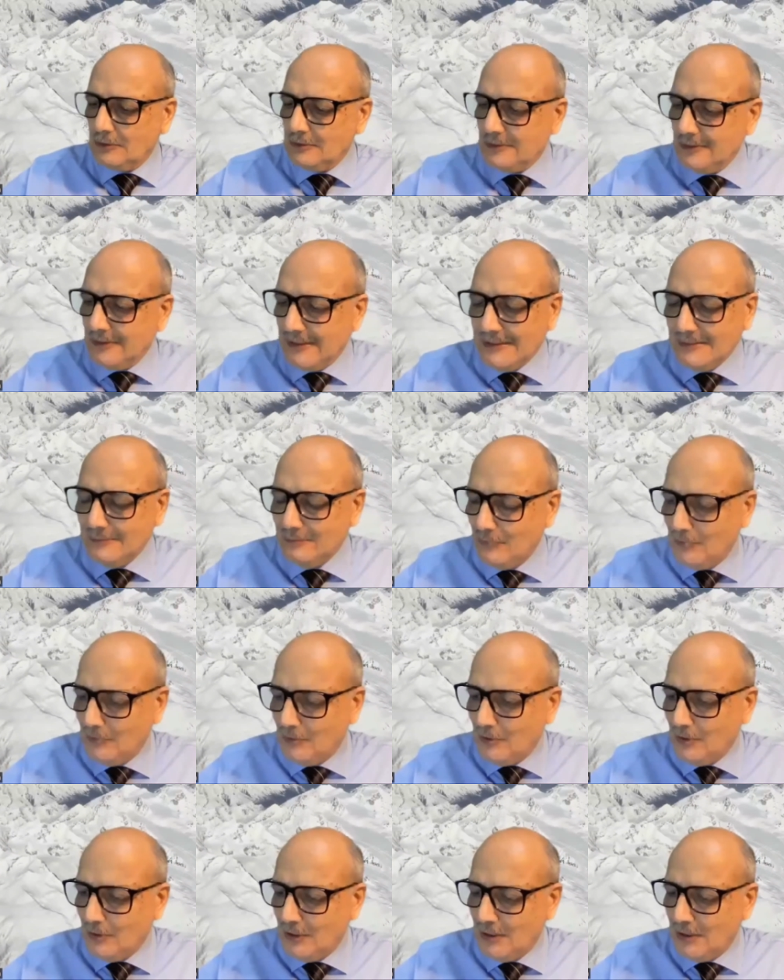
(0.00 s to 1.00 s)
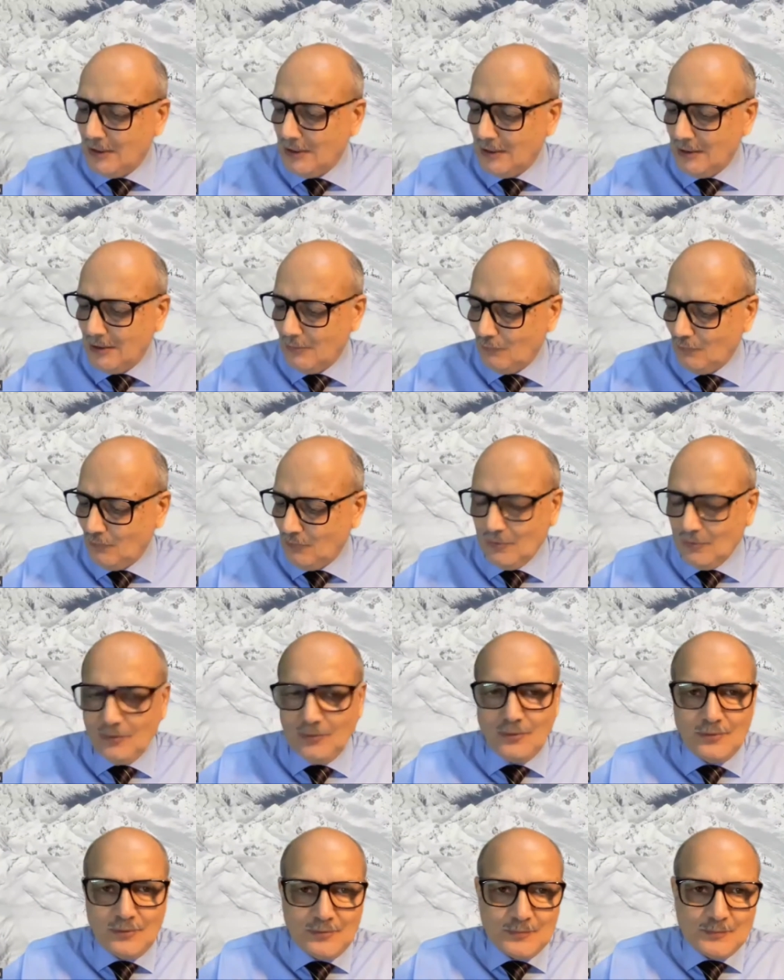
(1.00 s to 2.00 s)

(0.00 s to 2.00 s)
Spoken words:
Is there any other questions that are coming from